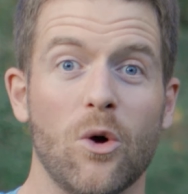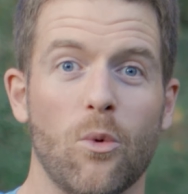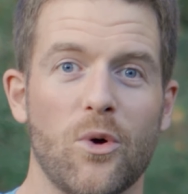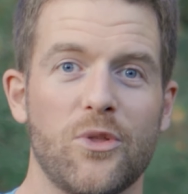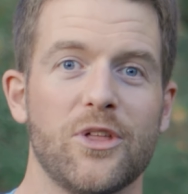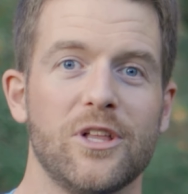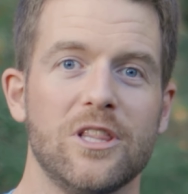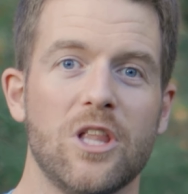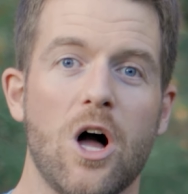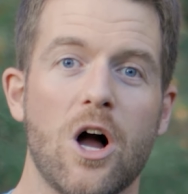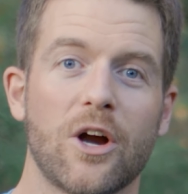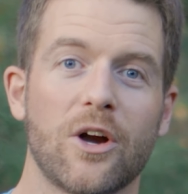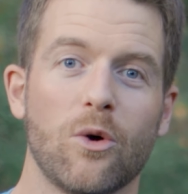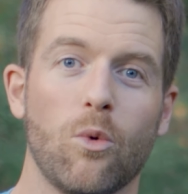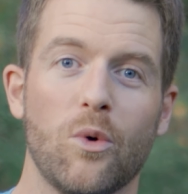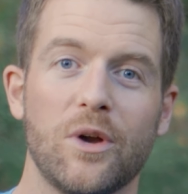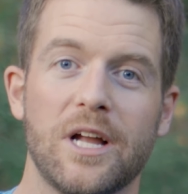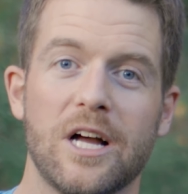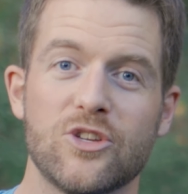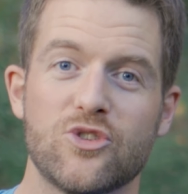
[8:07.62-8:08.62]
With the longer
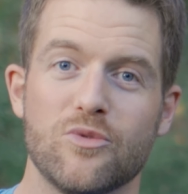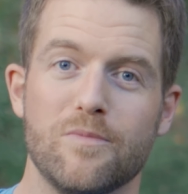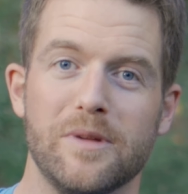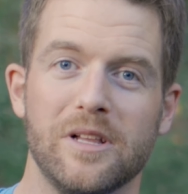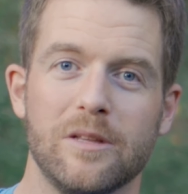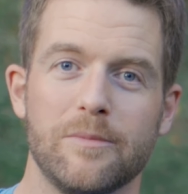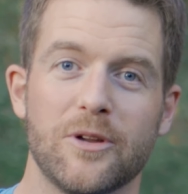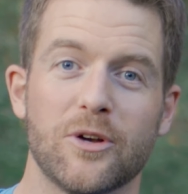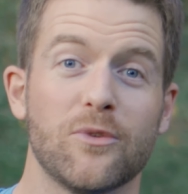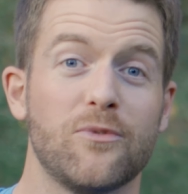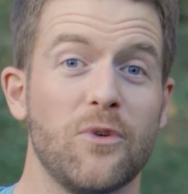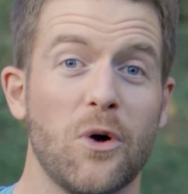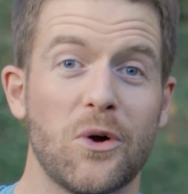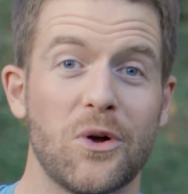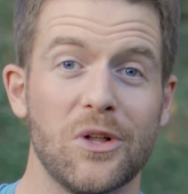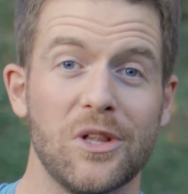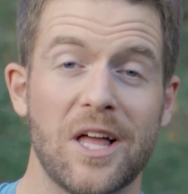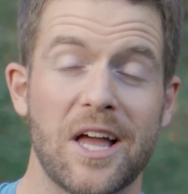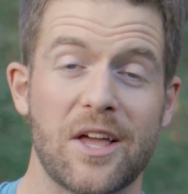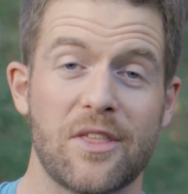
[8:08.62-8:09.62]
100mm
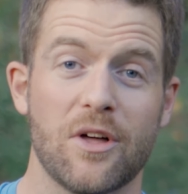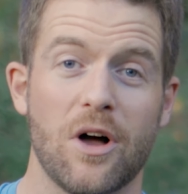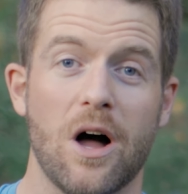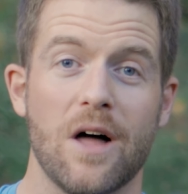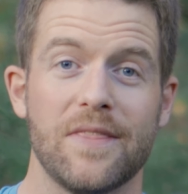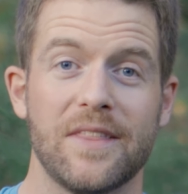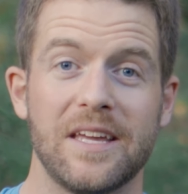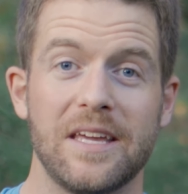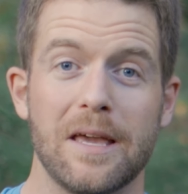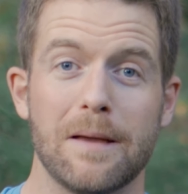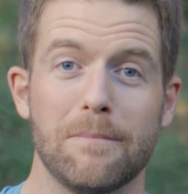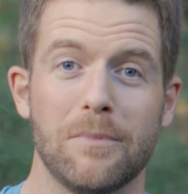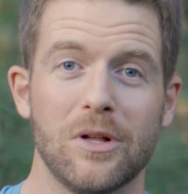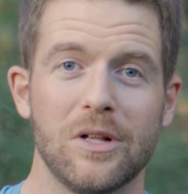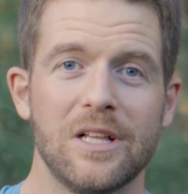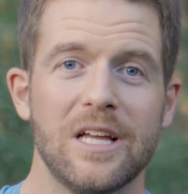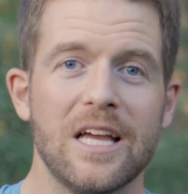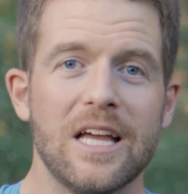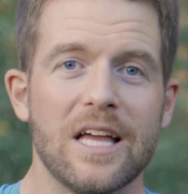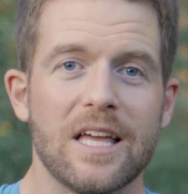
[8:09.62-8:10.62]
focal length on the
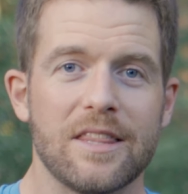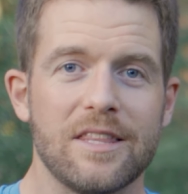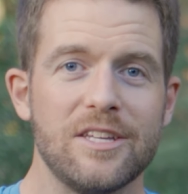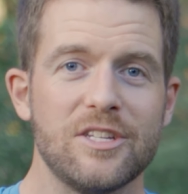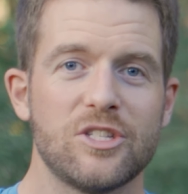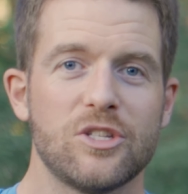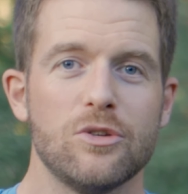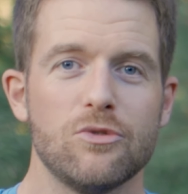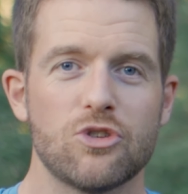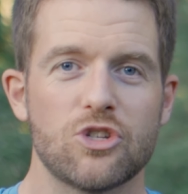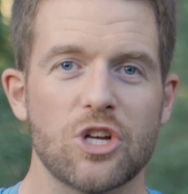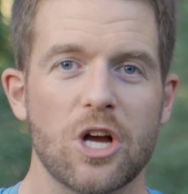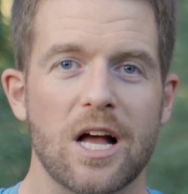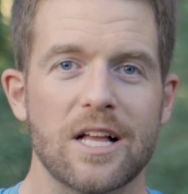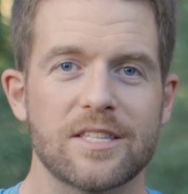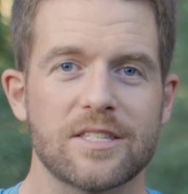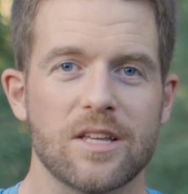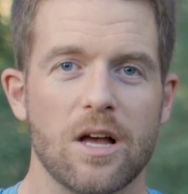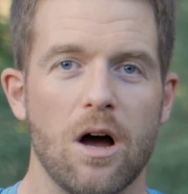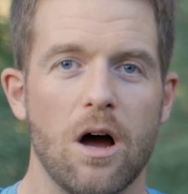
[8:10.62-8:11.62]
gimbal, these two
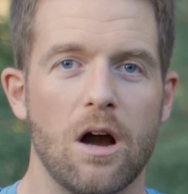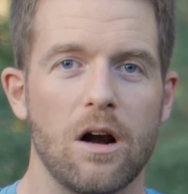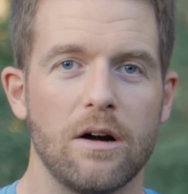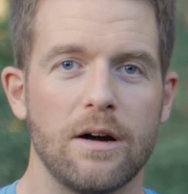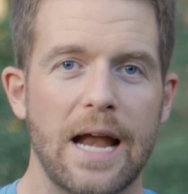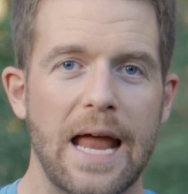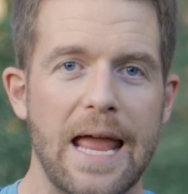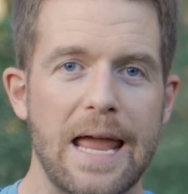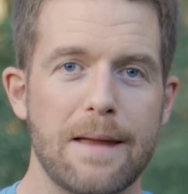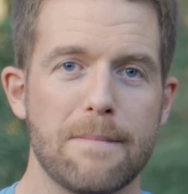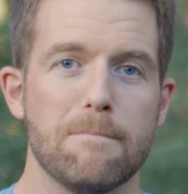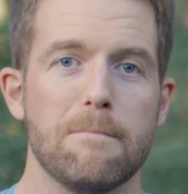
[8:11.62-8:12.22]
shots are a